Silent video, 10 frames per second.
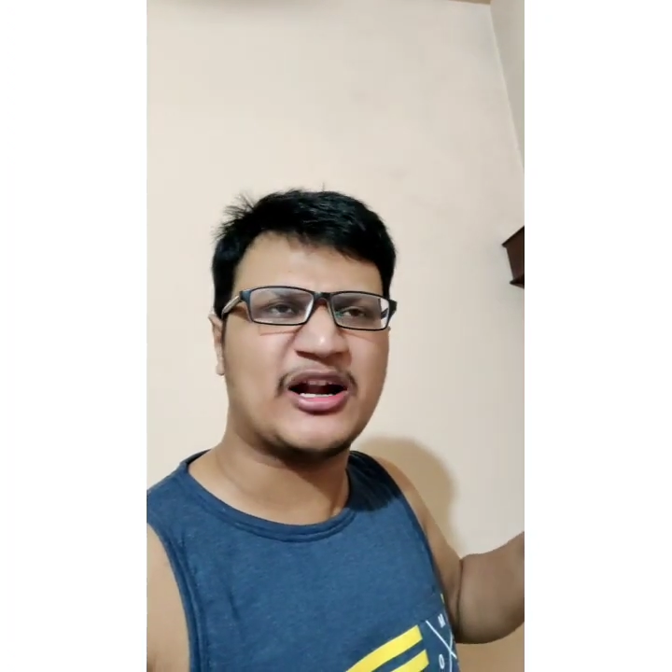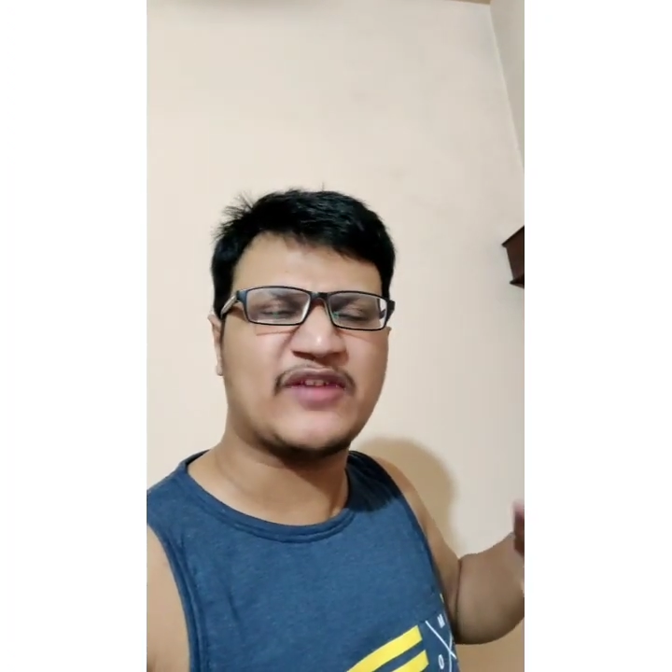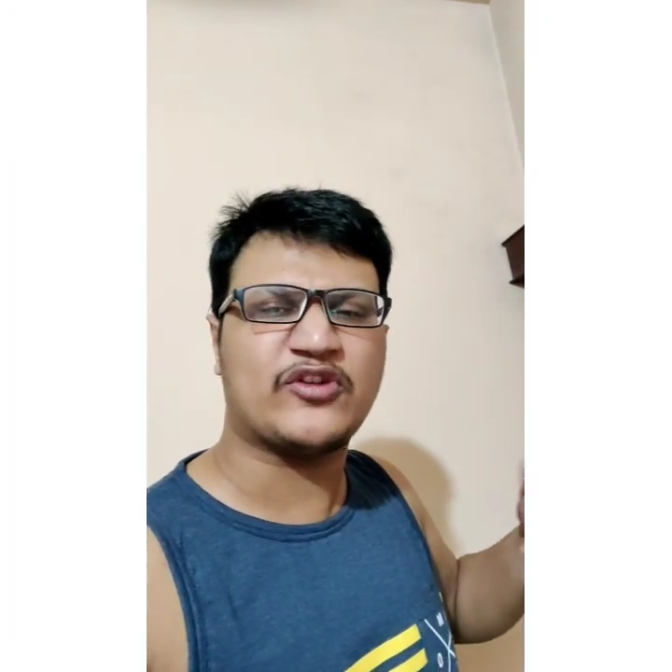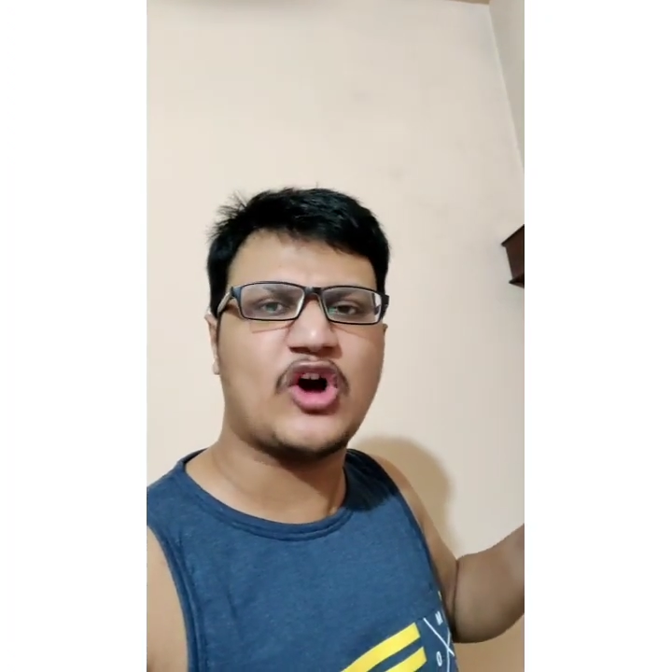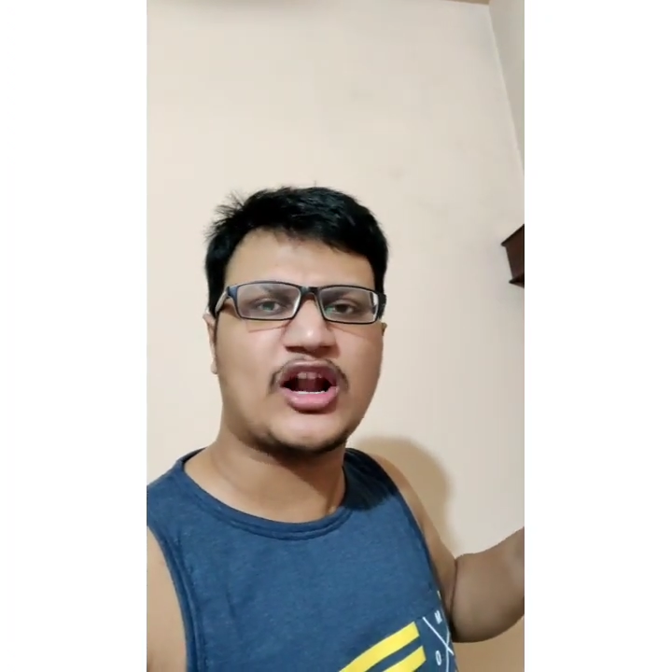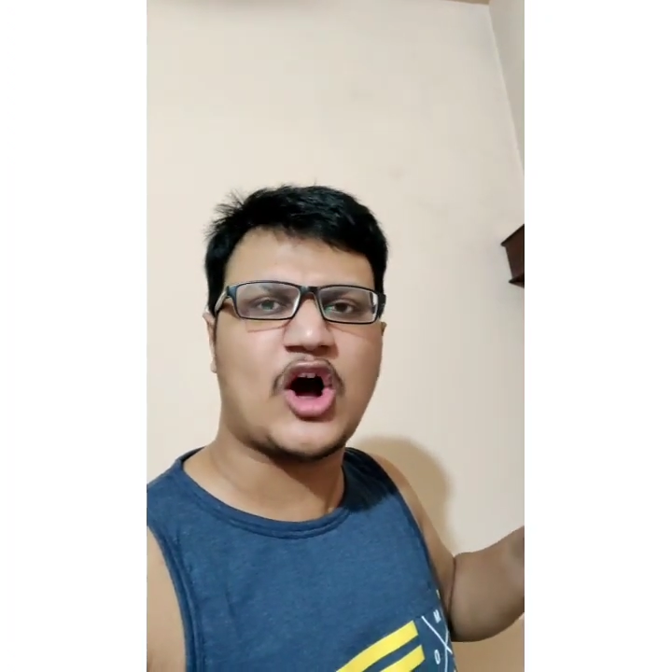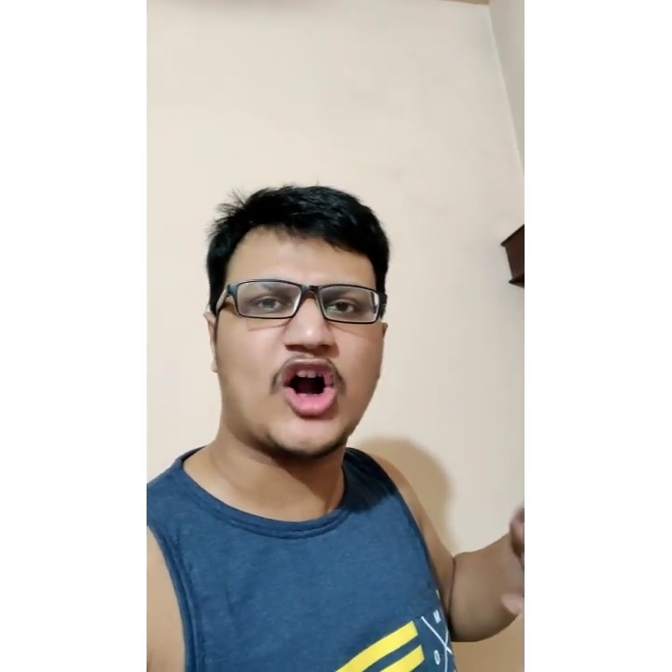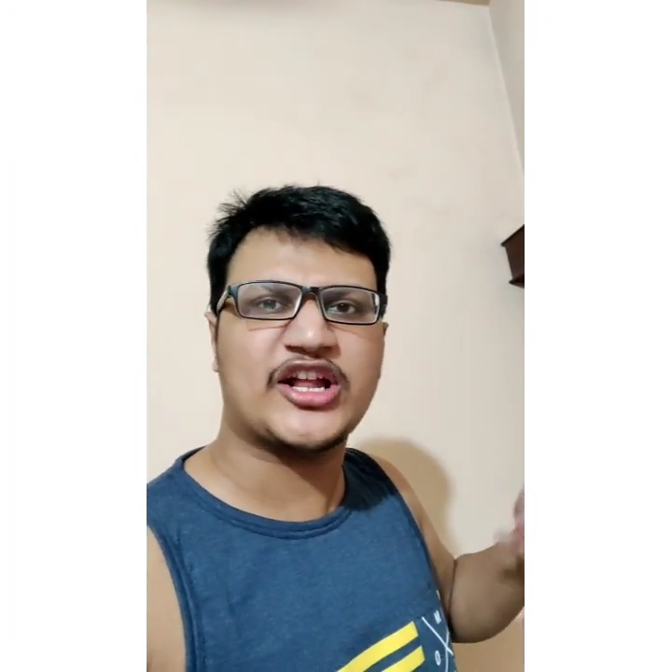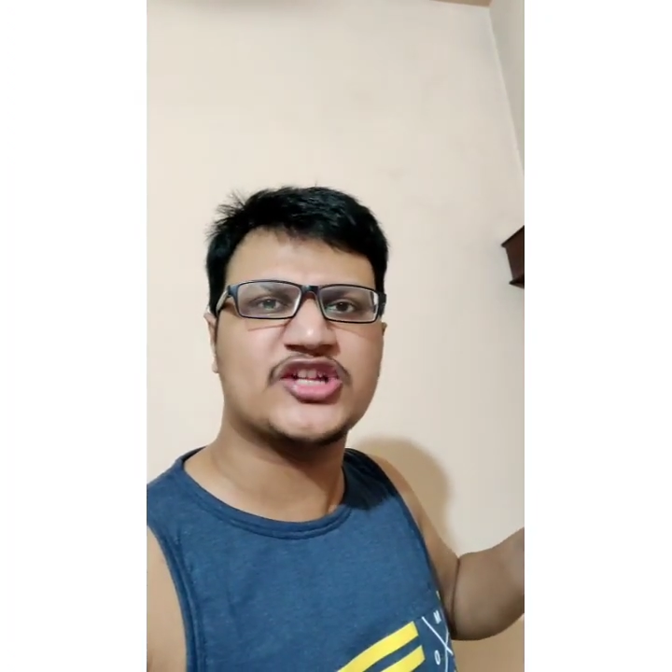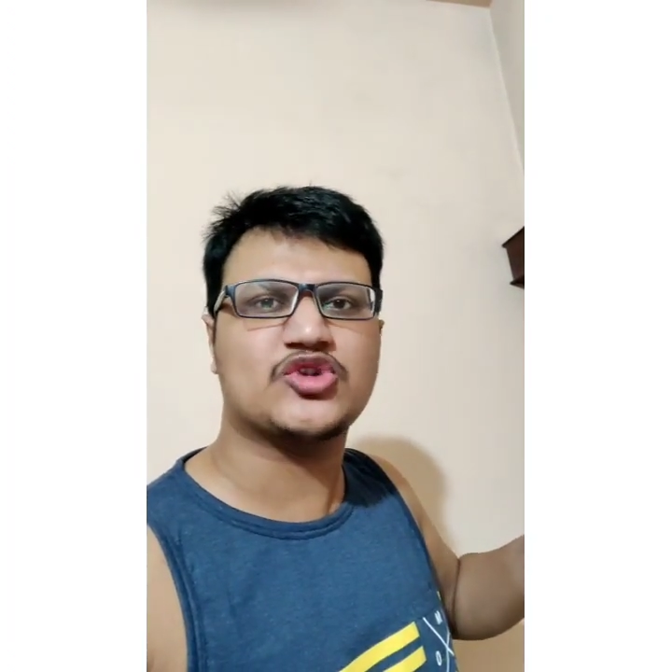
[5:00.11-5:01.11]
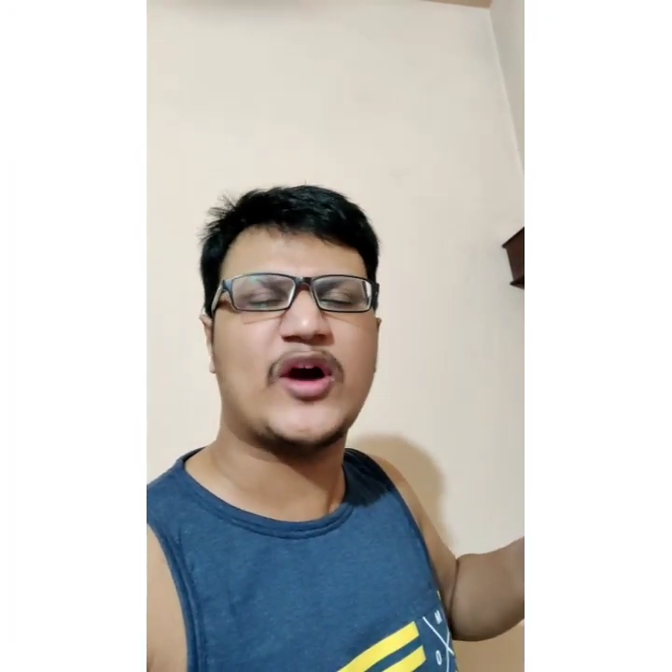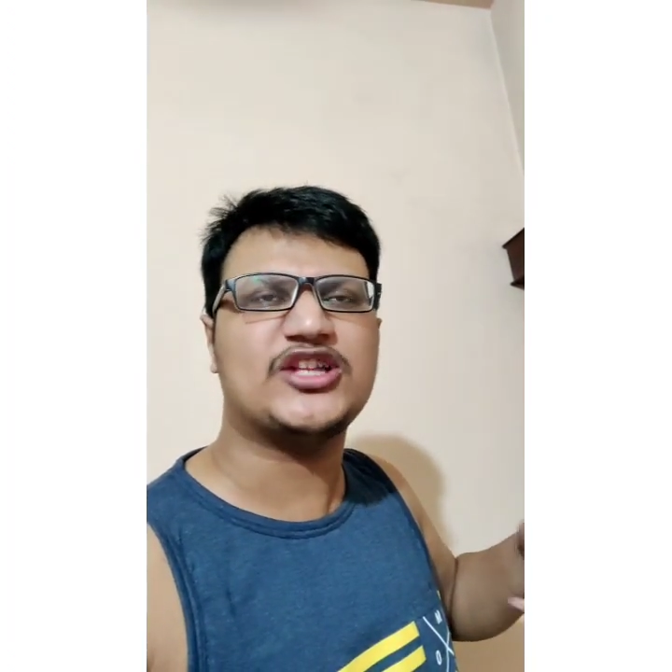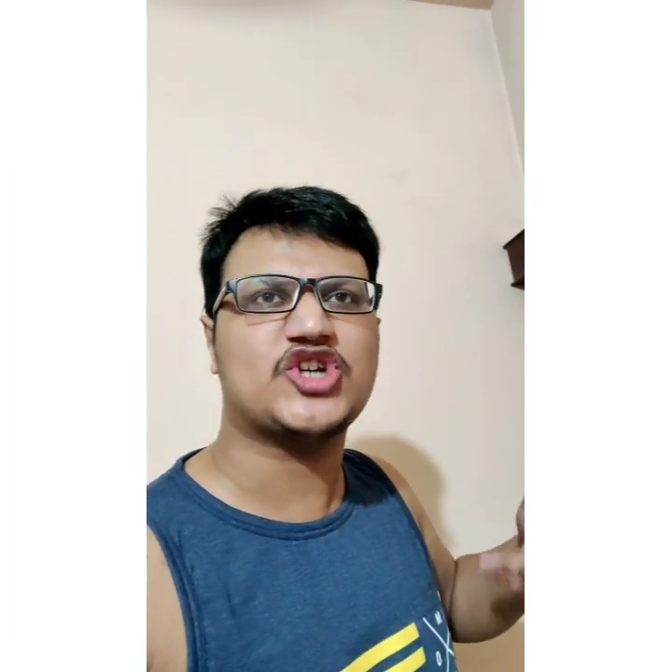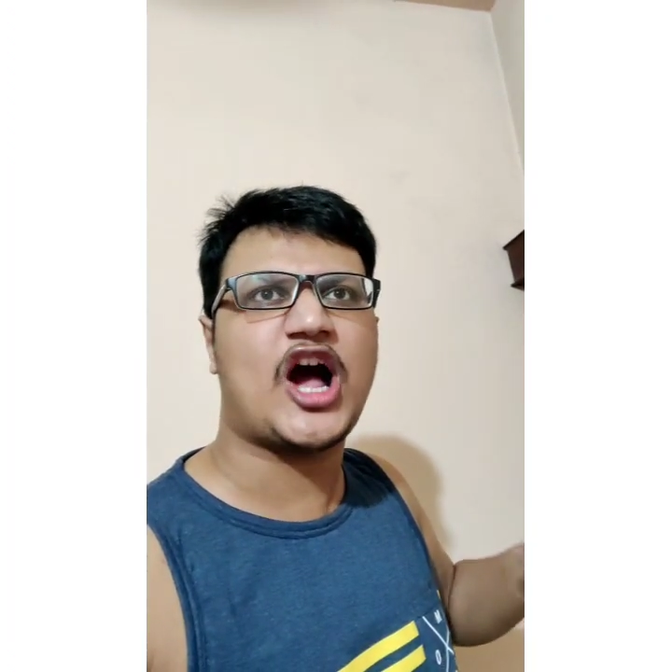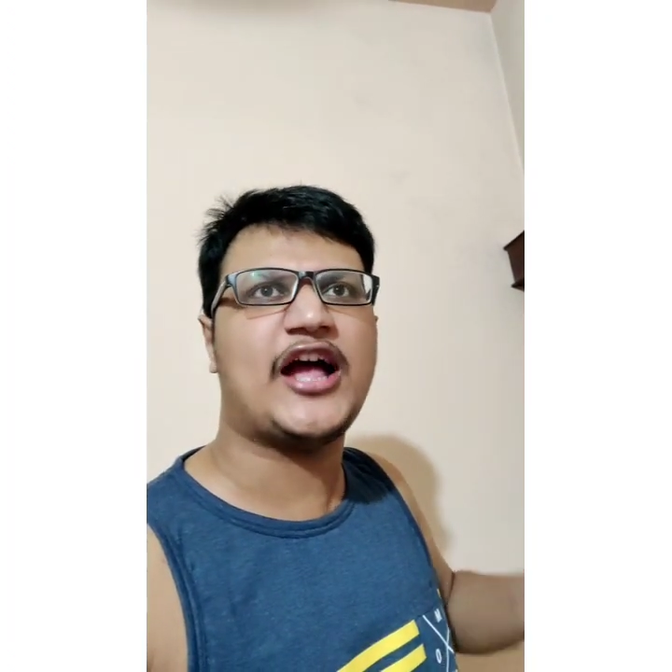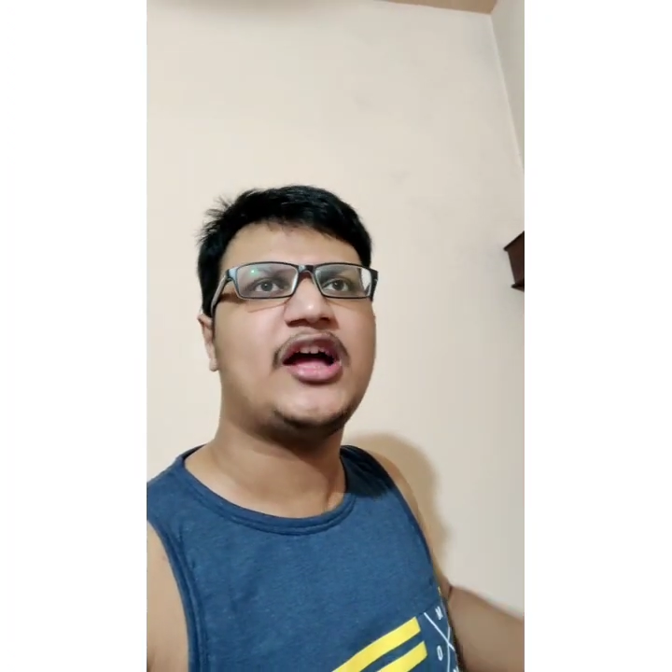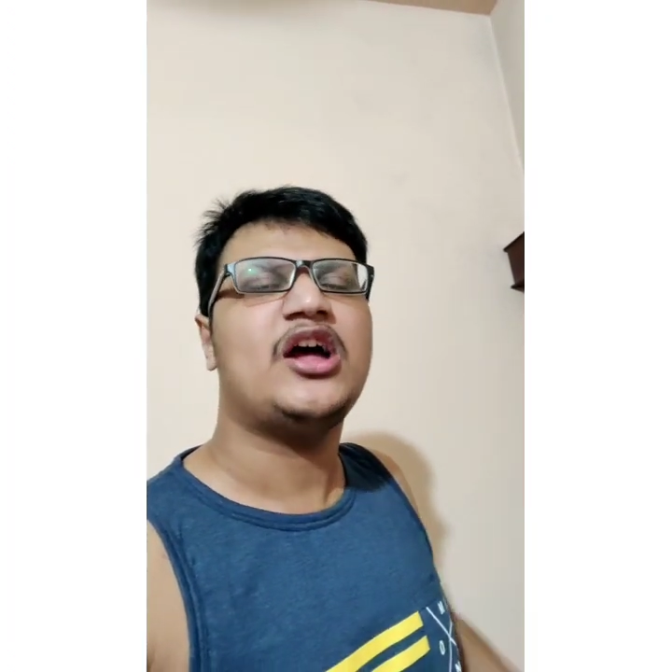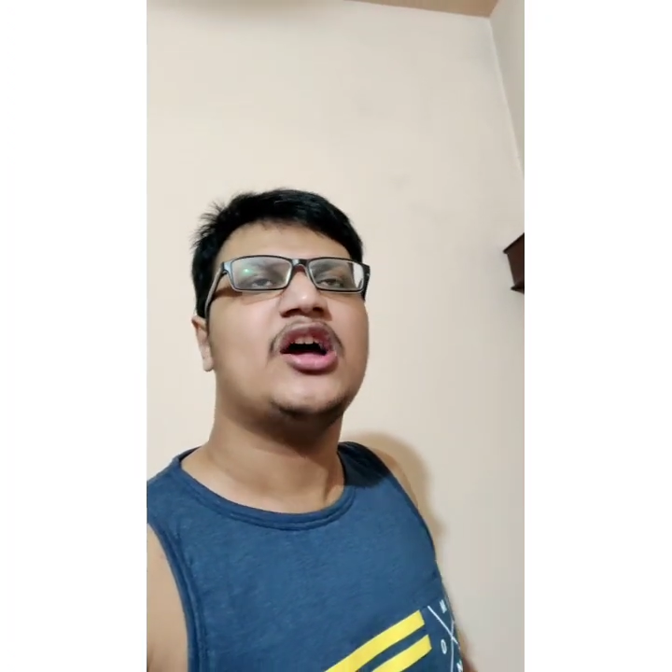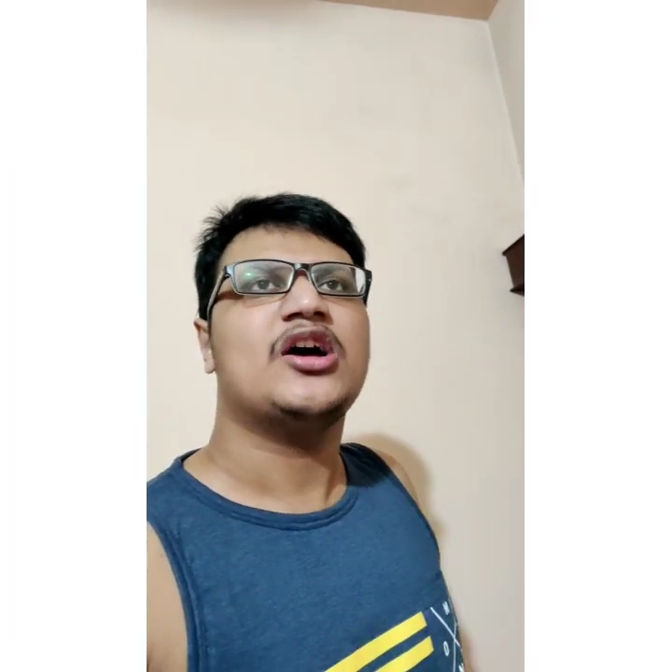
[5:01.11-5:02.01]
But if you are an audience who enjoy